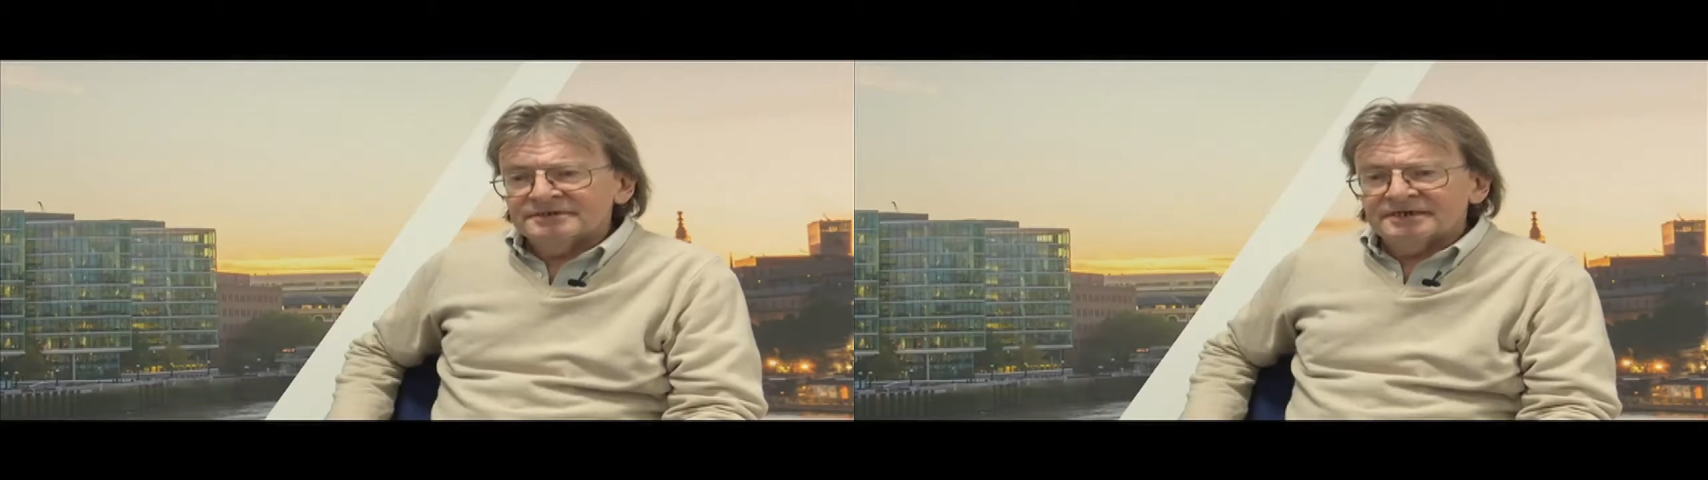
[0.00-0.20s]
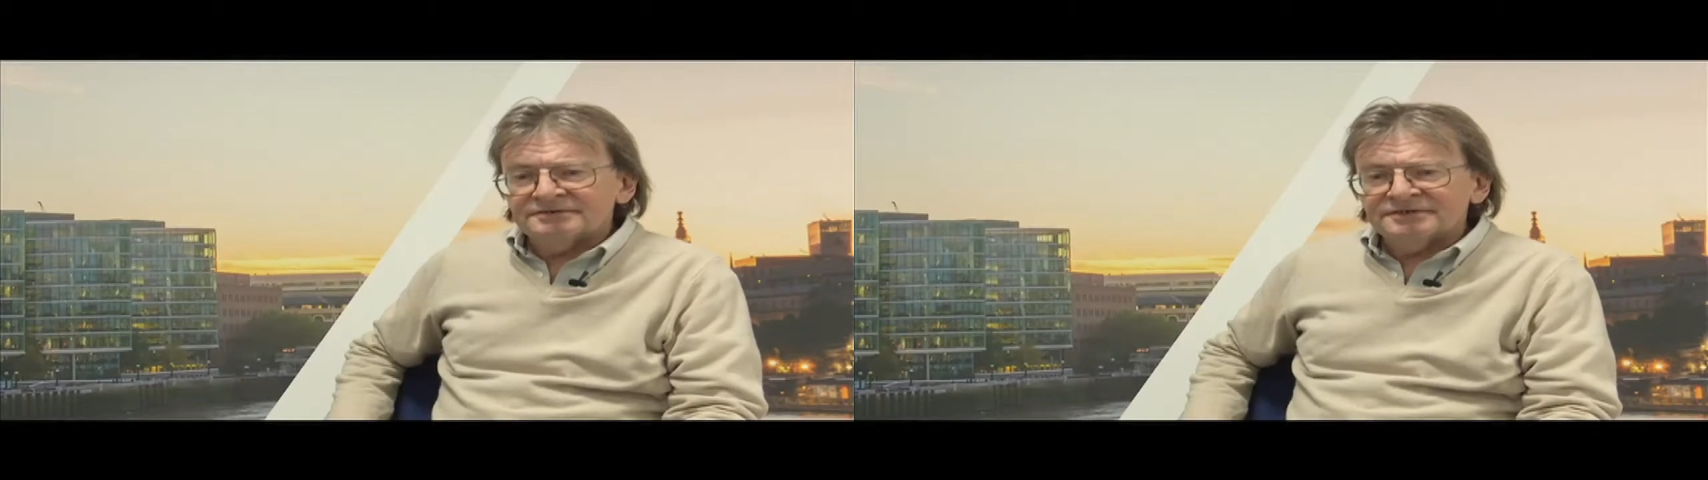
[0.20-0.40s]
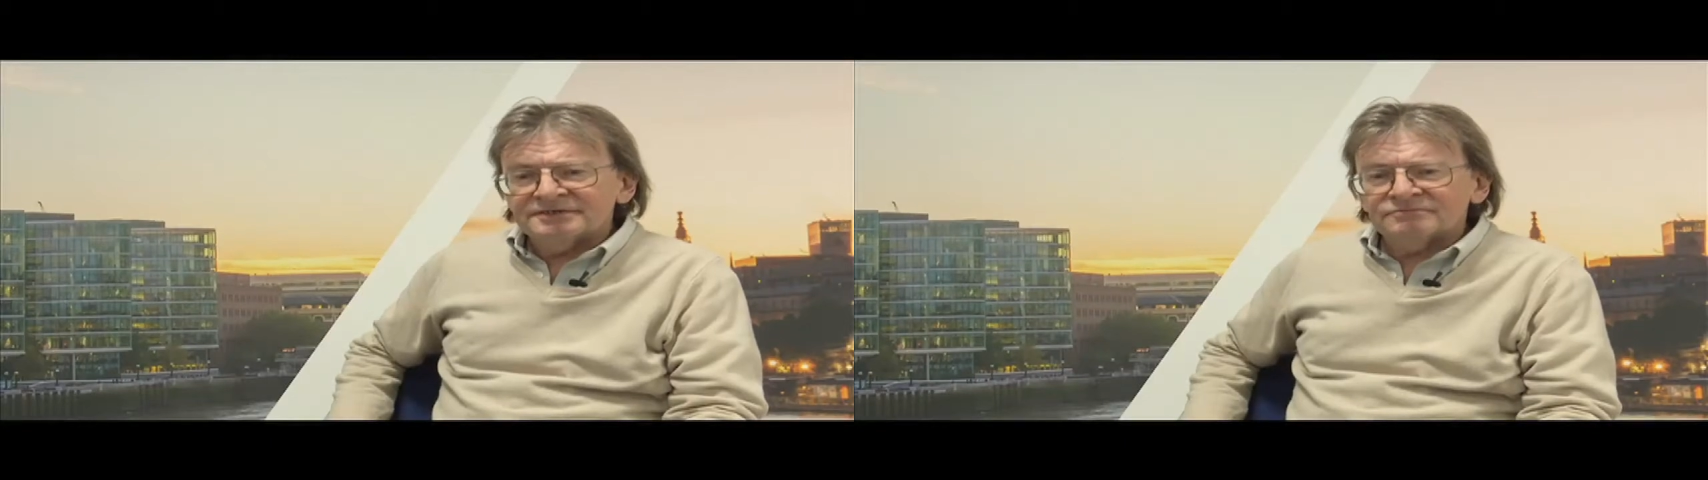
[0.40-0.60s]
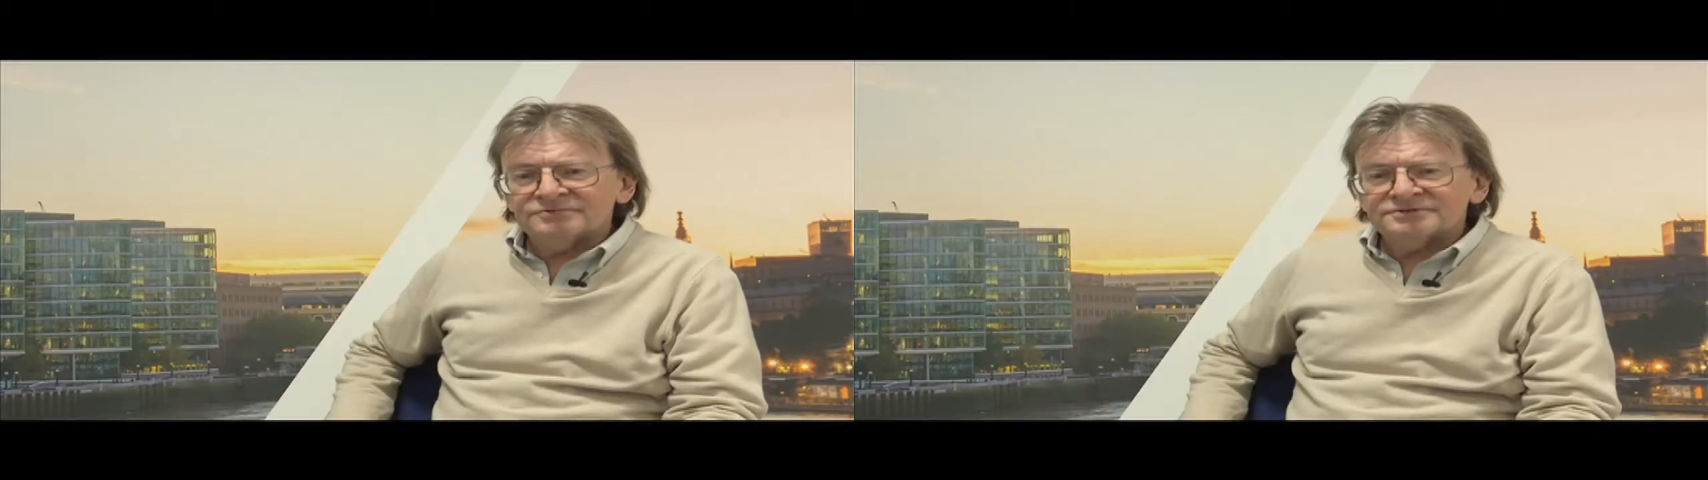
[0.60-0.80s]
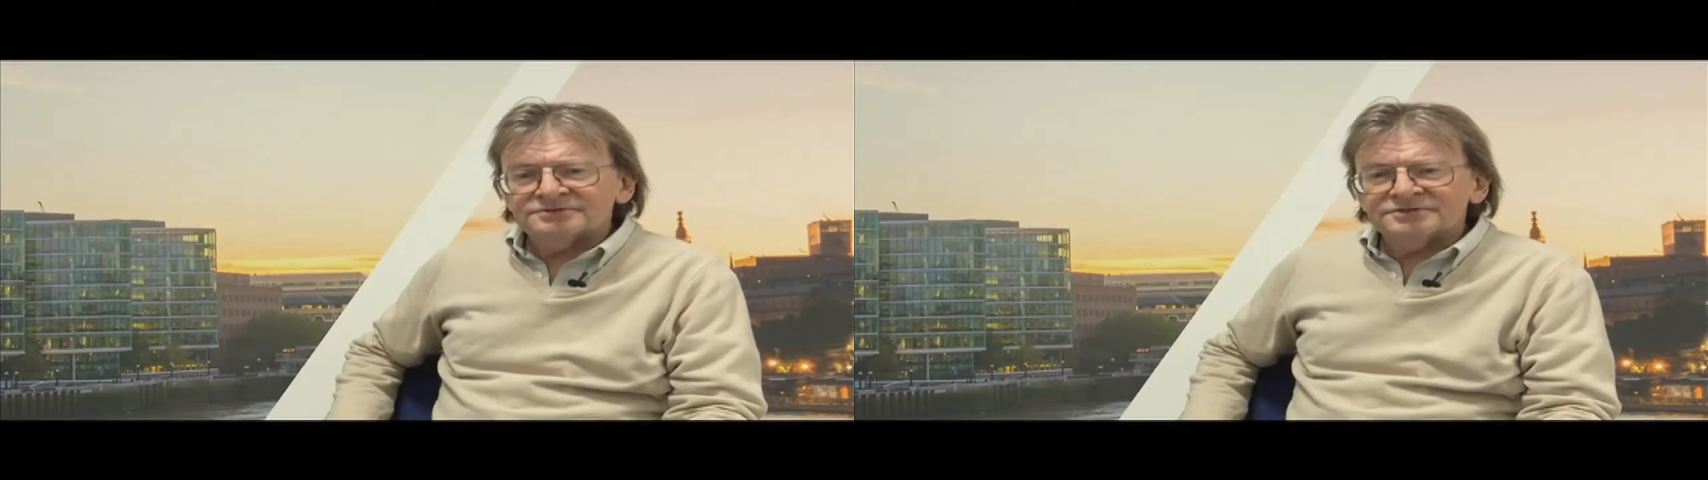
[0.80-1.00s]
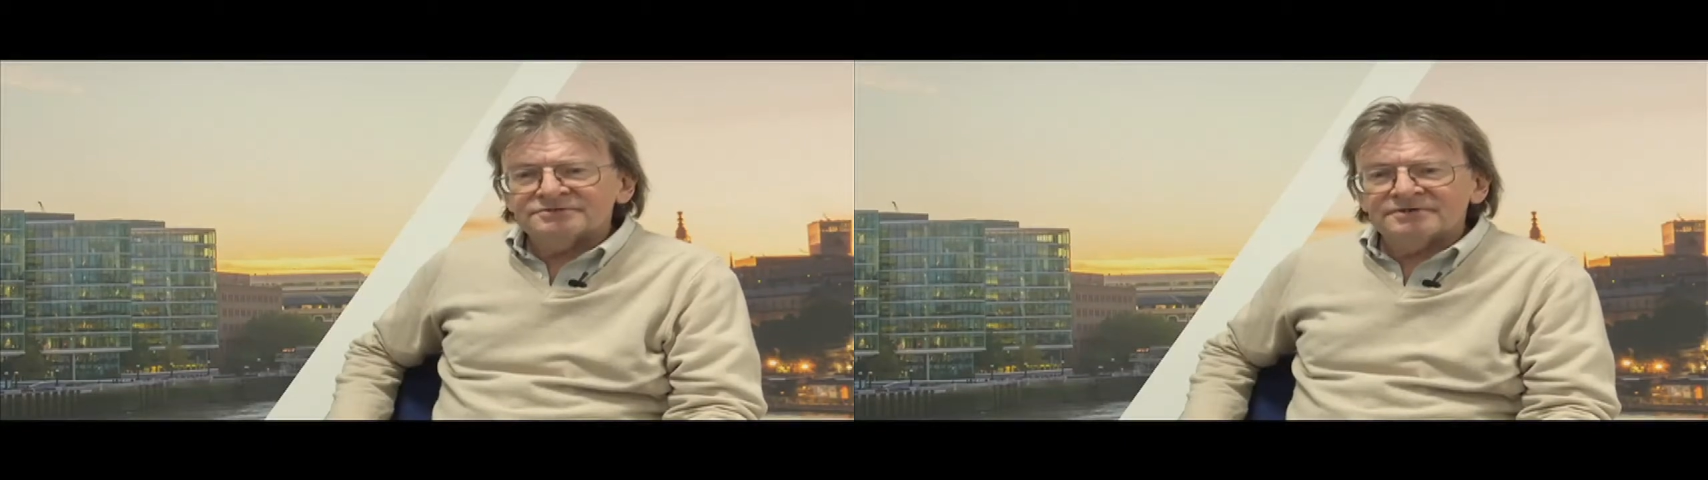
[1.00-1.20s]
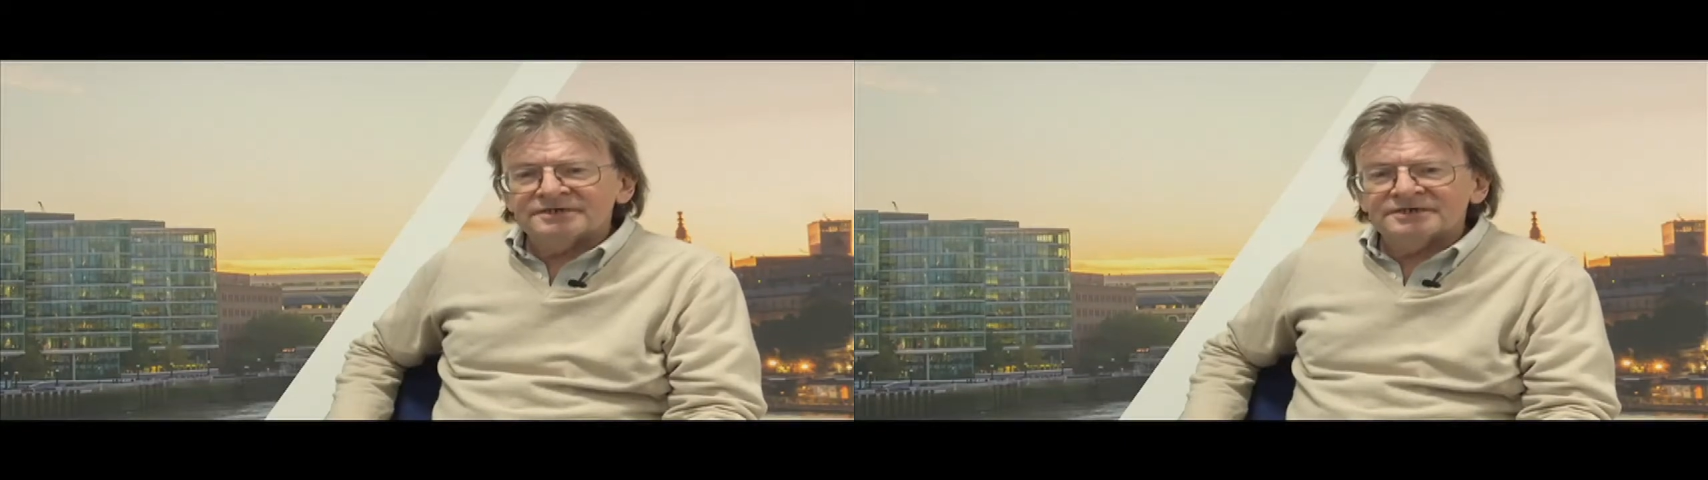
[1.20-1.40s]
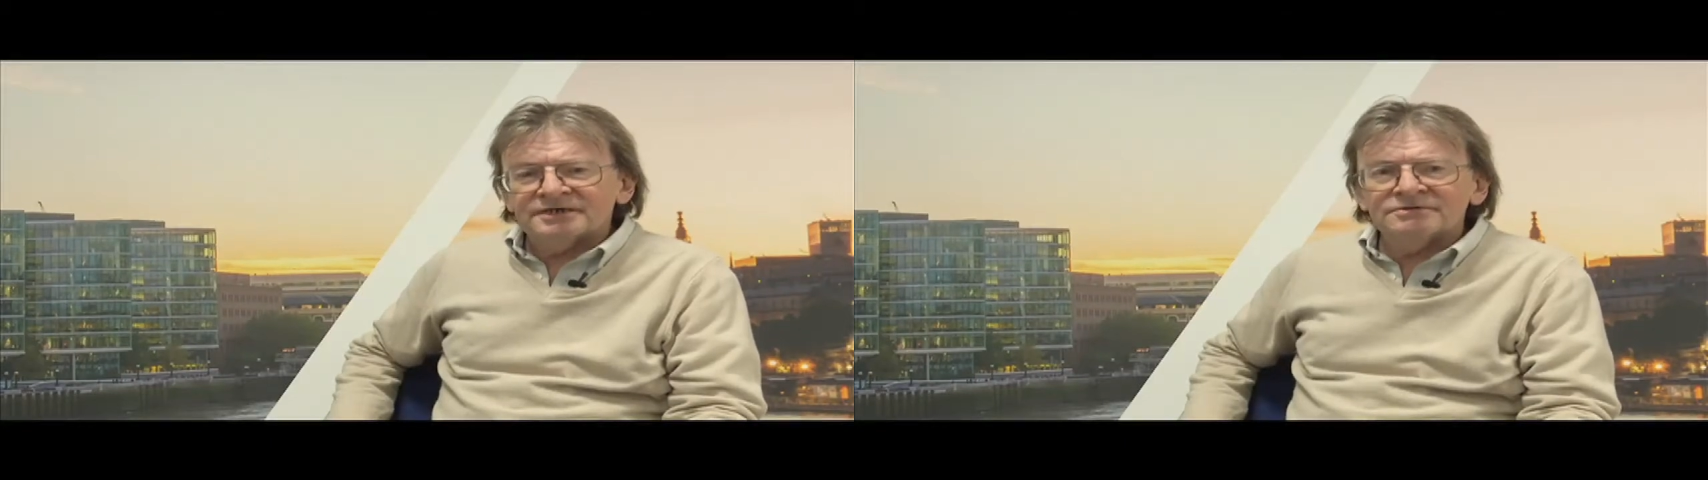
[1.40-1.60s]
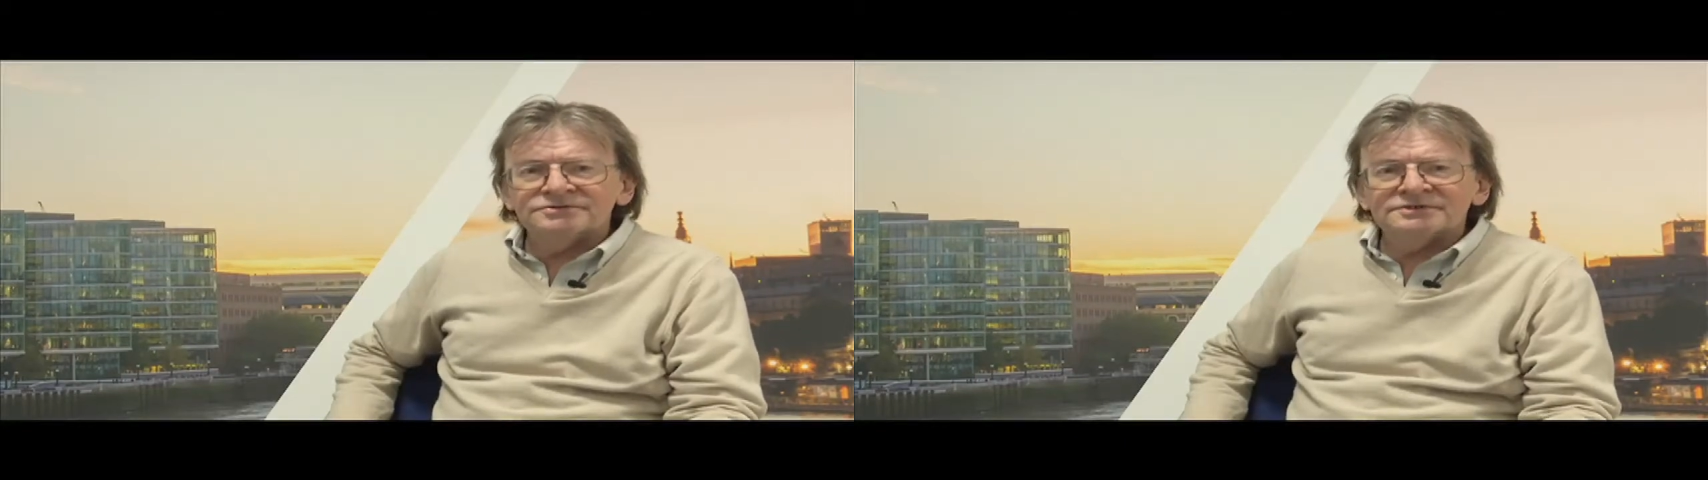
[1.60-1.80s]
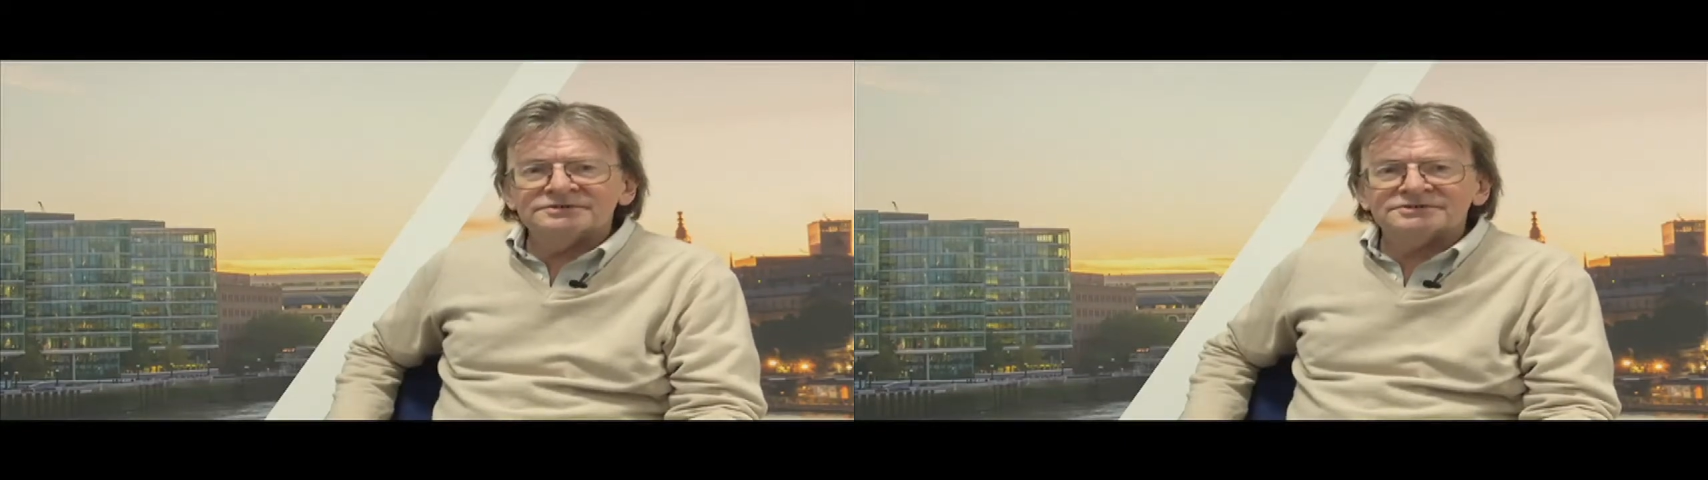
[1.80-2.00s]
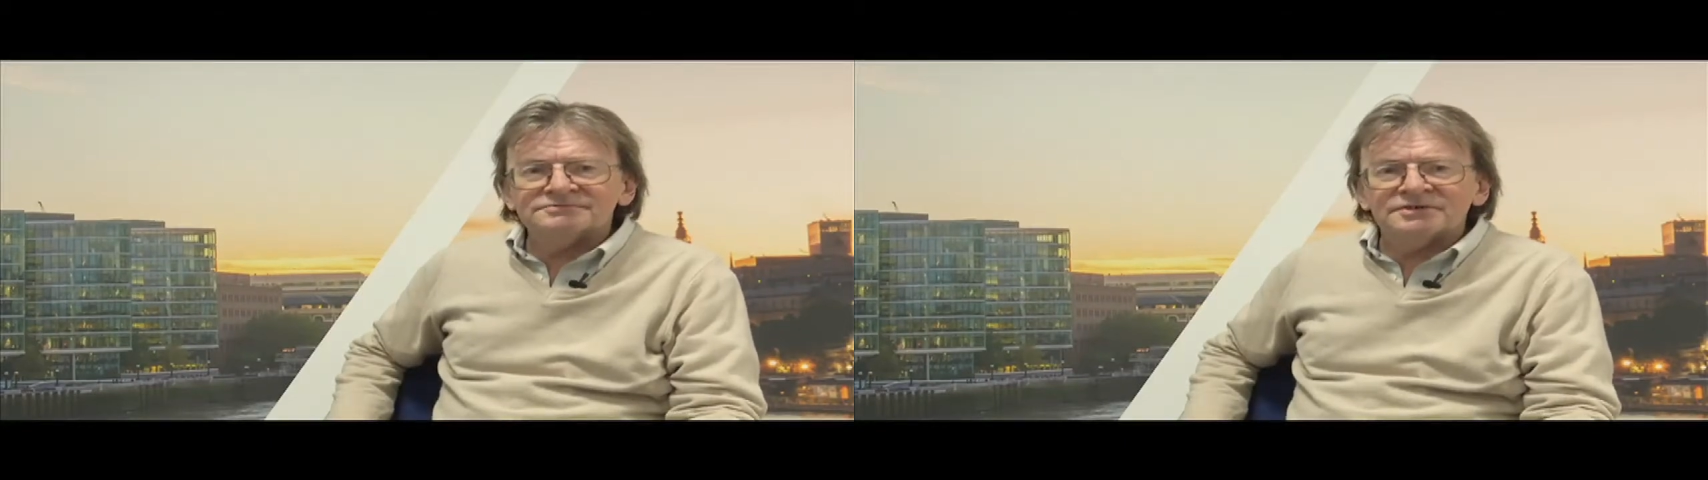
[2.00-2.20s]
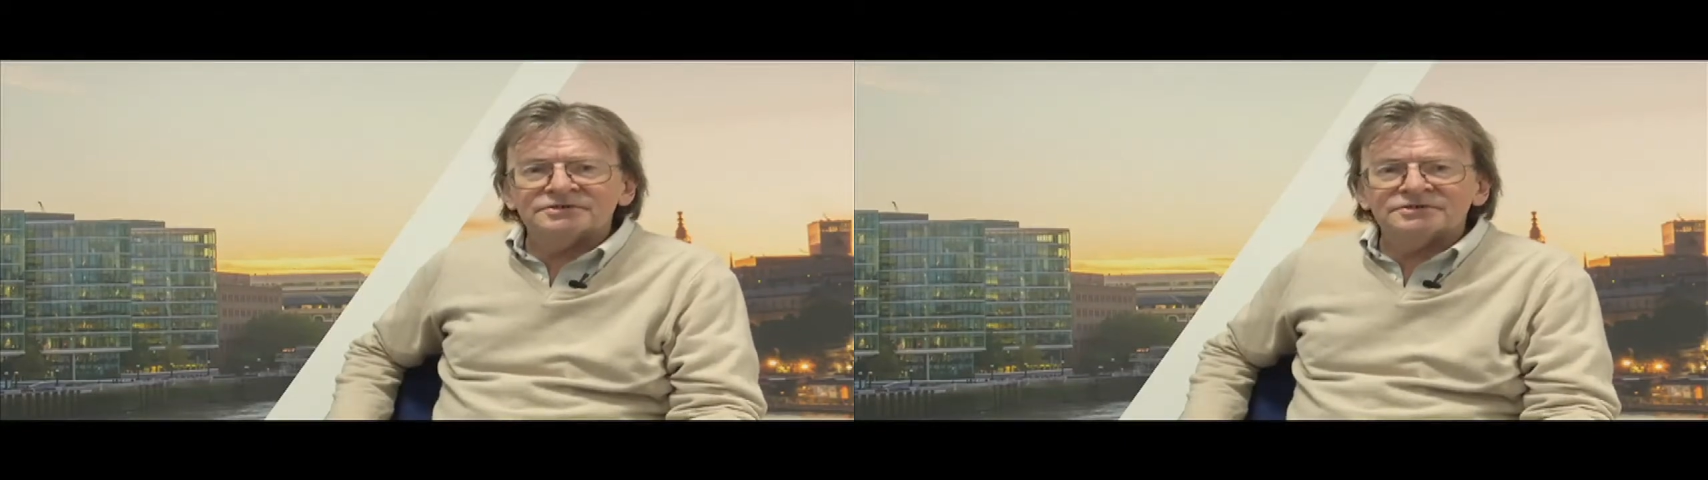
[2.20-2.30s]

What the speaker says: I think what's also encouraging is the fact